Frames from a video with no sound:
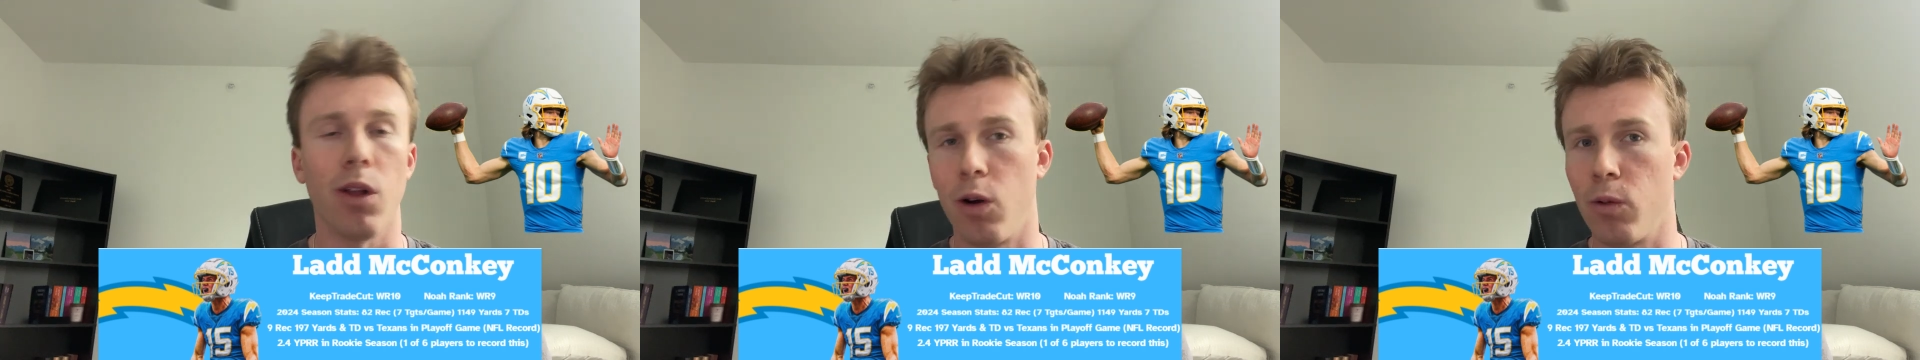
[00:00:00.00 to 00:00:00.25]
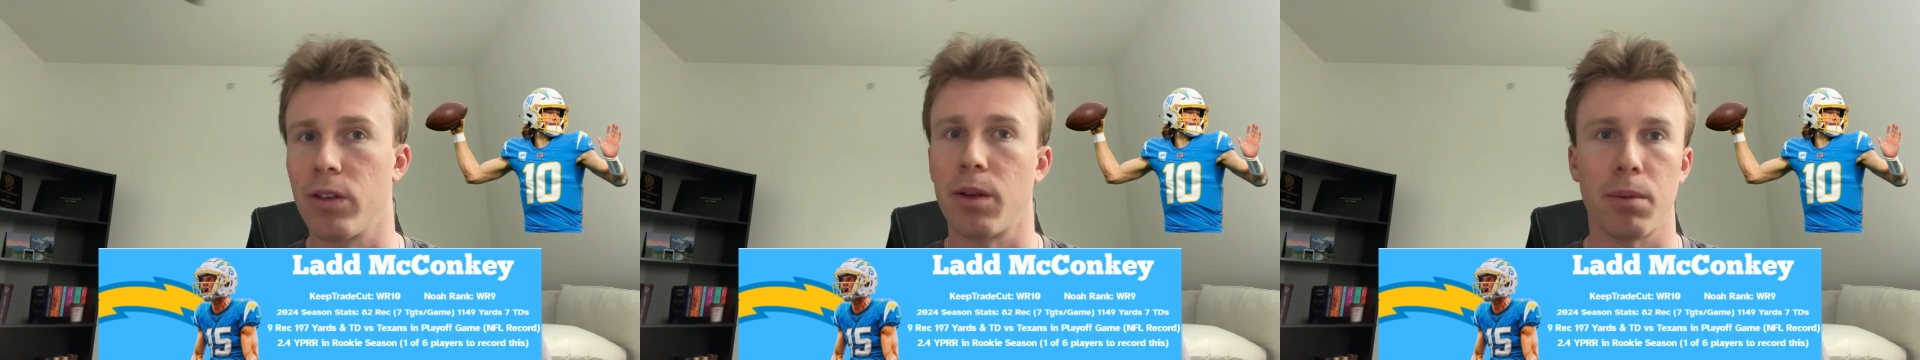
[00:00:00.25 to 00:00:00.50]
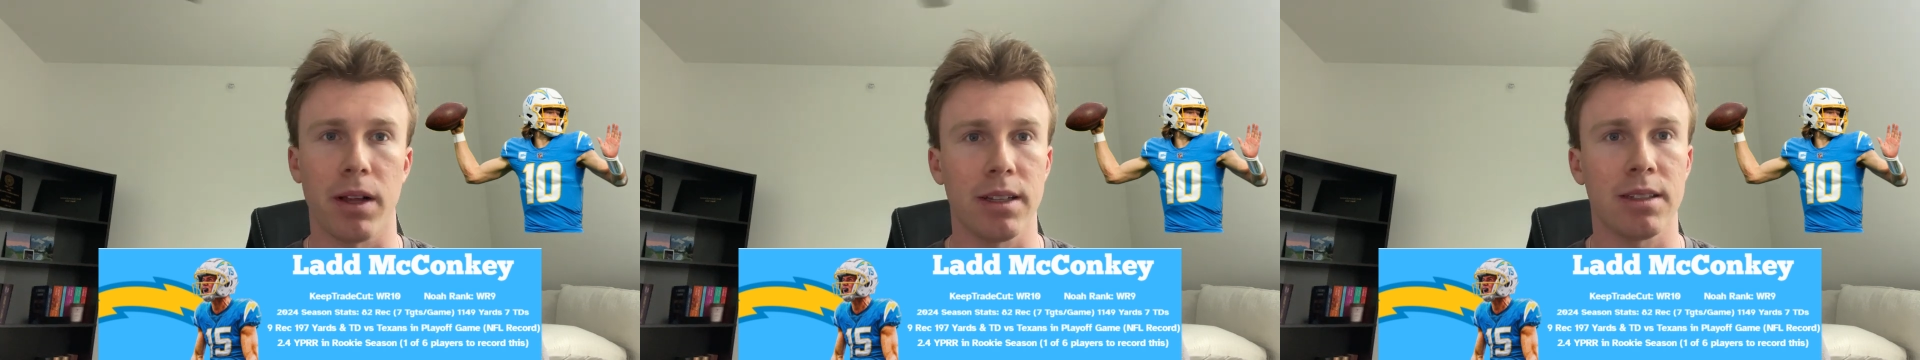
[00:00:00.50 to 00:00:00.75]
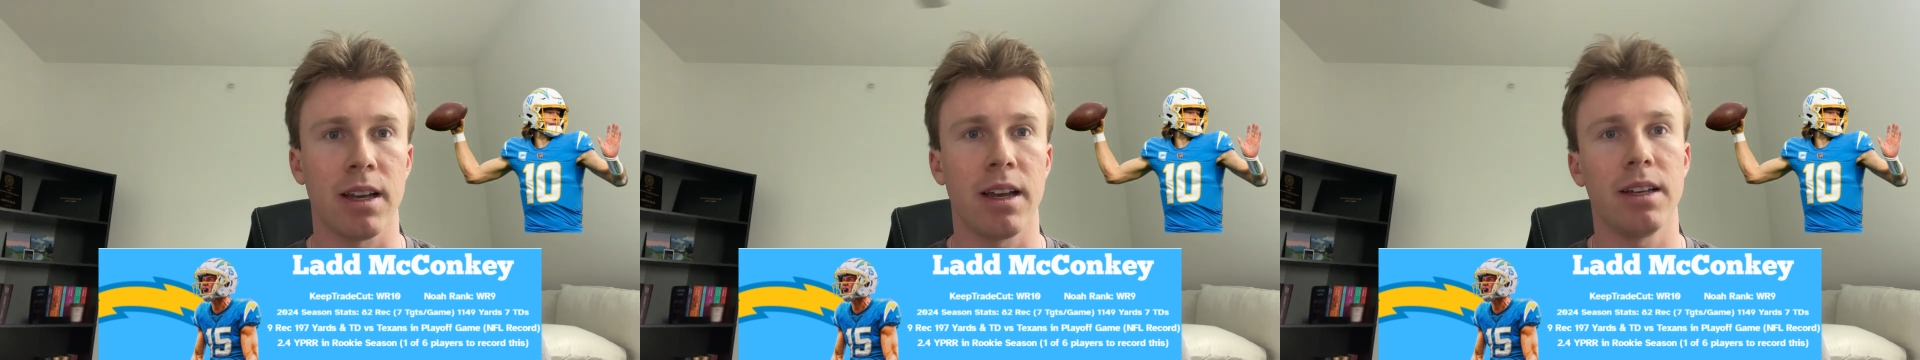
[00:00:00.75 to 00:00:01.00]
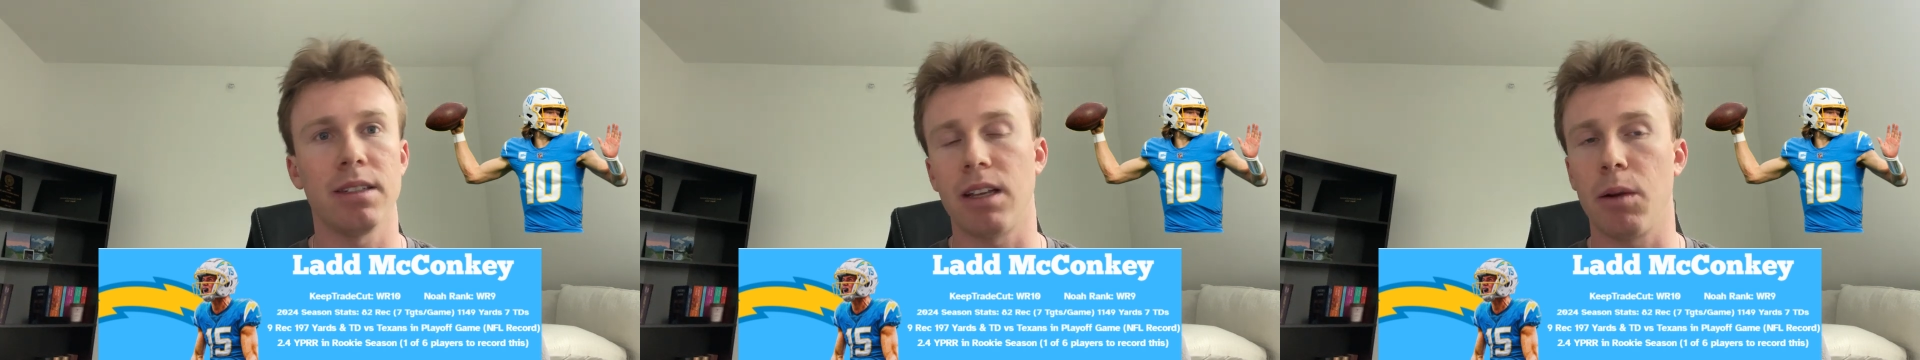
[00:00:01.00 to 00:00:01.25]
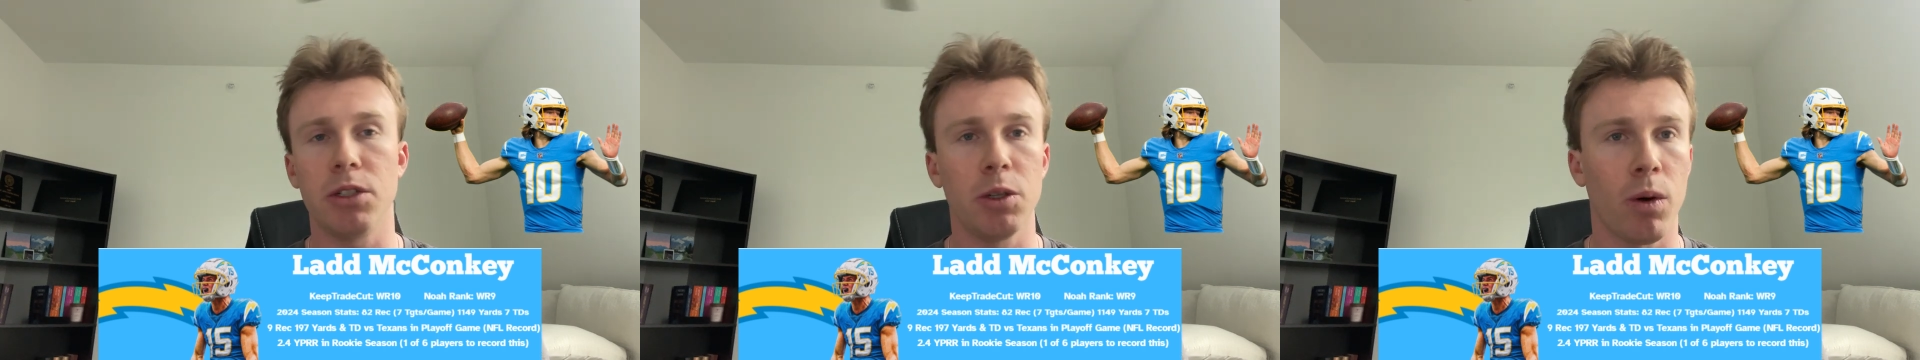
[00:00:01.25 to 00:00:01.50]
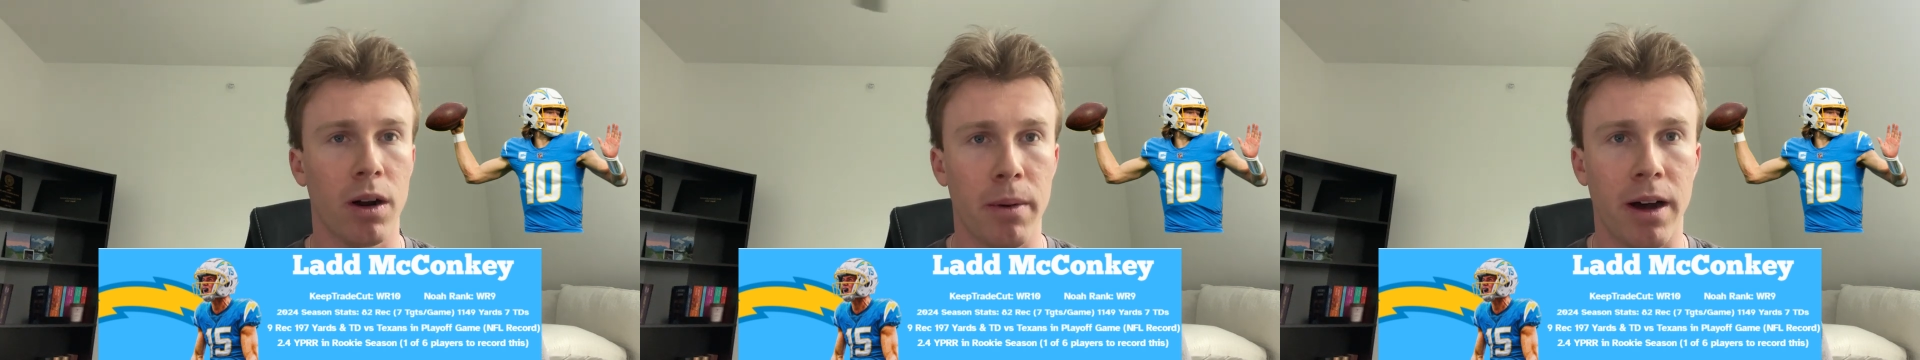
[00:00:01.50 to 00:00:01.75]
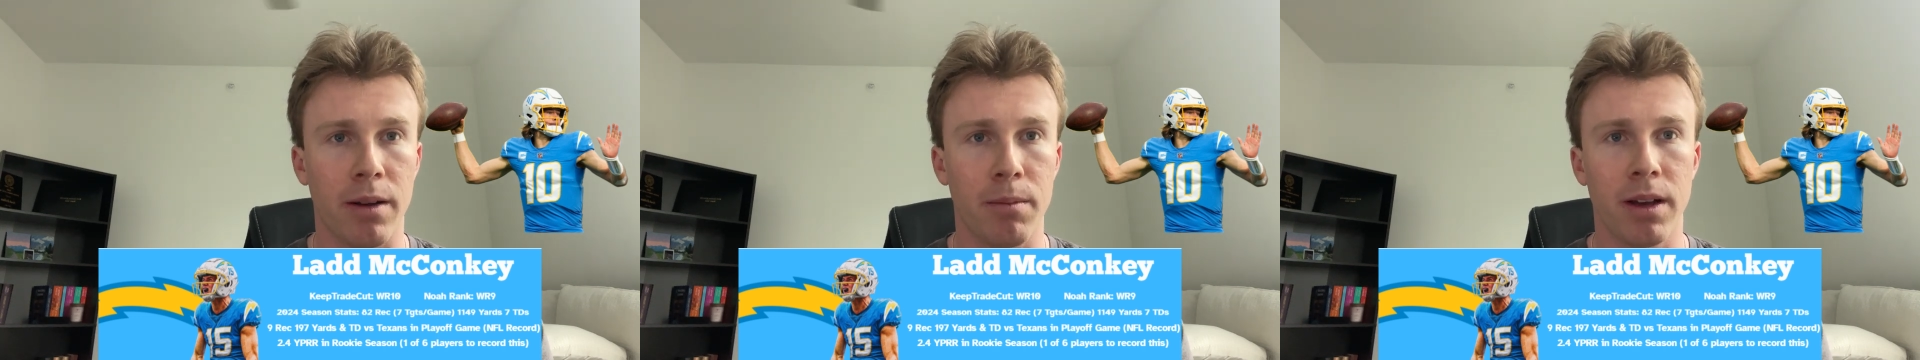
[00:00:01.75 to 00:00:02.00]
over the place. Say what you want
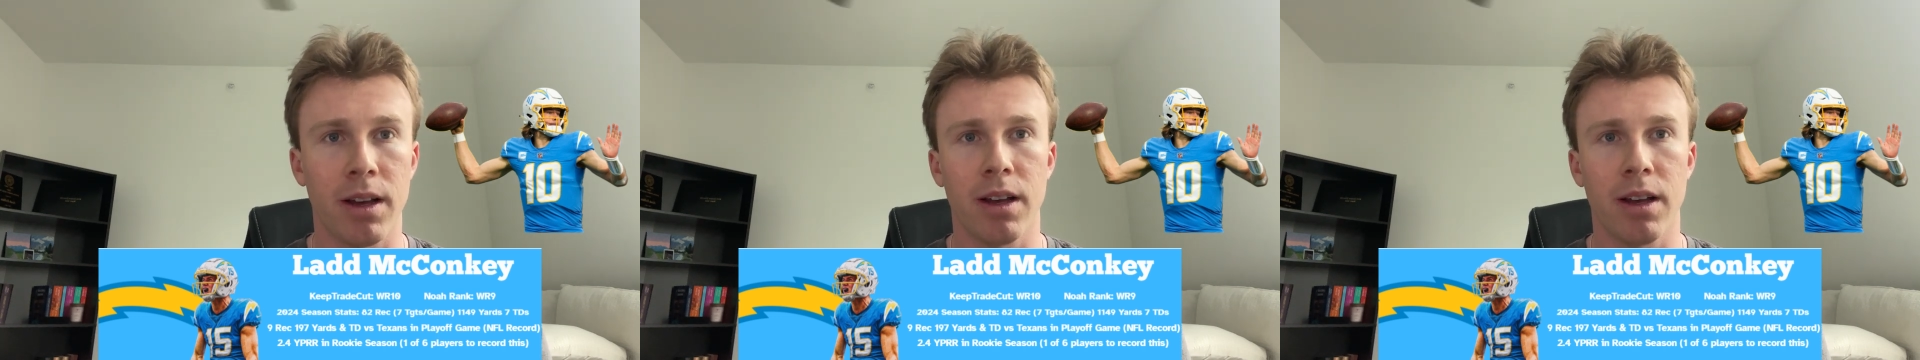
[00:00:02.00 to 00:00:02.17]
about him.